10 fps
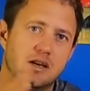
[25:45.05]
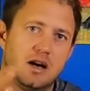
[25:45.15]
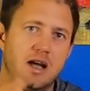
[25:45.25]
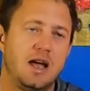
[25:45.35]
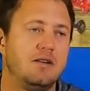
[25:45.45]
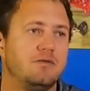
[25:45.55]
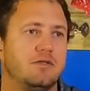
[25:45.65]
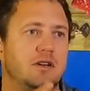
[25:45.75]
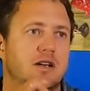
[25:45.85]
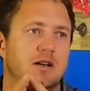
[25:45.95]
I have
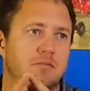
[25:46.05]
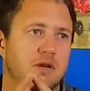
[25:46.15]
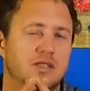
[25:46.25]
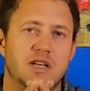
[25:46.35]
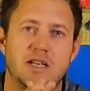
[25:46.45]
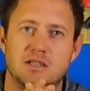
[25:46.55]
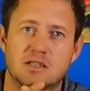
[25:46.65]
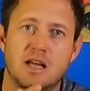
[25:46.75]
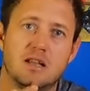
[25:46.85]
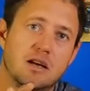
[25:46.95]
a charity
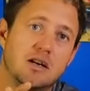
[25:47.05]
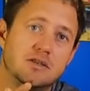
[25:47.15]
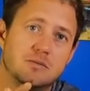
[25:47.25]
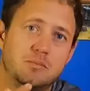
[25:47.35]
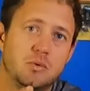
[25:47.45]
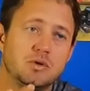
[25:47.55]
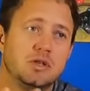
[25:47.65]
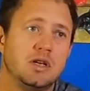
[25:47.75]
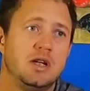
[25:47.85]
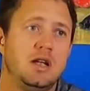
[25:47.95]
that I support.
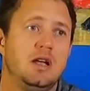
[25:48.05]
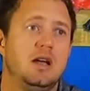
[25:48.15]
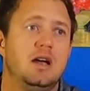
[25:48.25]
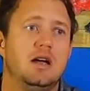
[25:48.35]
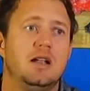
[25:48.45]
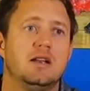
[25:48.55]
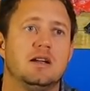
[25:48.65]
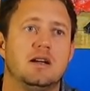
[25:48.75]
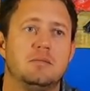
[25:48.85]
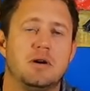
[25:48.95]
And
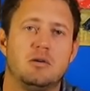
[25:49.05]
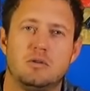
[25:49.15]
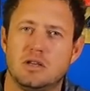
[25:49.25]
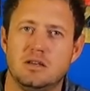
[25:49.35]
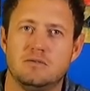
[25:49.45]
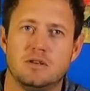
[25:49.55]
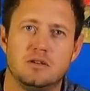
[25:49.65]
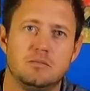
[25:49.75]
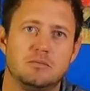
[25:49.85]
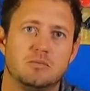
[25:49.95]
I will give a
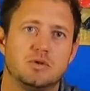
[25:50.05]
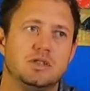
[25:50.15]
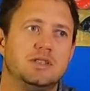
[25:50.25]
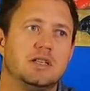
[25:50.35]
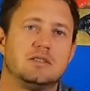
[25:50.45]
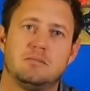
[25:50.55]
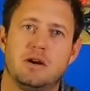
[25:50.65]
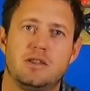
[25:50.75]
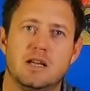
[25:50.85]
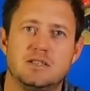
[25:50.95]
little bit more details
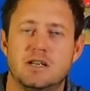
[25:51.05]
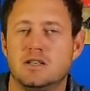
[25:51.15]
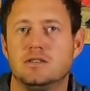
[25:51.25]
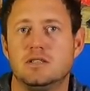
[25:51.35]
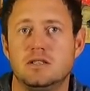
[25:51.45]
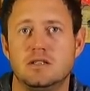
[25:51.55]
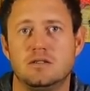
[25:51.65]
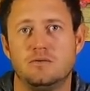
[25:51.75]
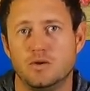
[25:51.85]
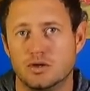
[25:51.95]
about that challenge in
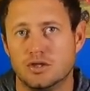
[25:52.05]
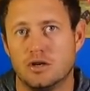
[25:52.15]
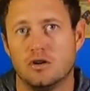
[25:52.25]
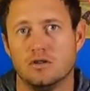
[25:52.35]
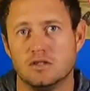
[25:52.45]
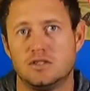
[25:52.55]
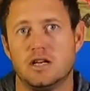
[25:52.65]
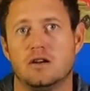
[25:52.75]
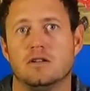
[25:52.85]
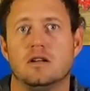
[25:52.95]
the future on this
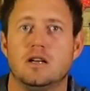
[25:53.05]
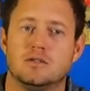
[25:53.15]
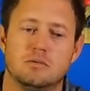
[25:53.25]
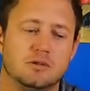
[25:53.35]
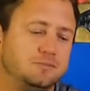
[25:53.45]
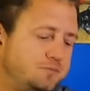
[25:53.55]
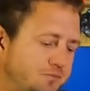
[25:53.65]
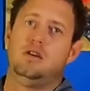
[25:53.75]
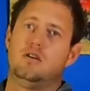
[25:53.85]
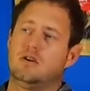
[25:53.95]
channel as well.
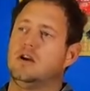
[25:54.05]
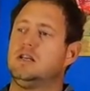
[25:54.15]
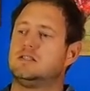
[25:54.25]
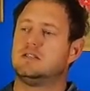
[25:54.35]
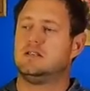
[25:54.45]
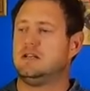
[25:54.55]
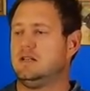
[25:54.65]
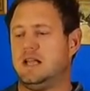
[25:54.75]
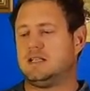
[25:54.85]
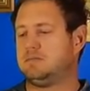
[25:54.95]
Yeah, guys,
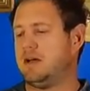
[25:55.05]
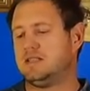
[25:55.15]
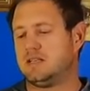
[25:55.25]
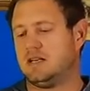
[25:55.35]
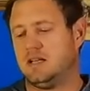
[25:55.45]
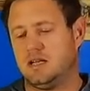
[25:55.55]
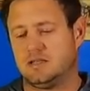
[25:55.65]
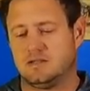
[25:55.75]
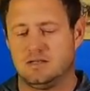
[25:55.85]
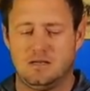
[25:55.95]
that's basically it.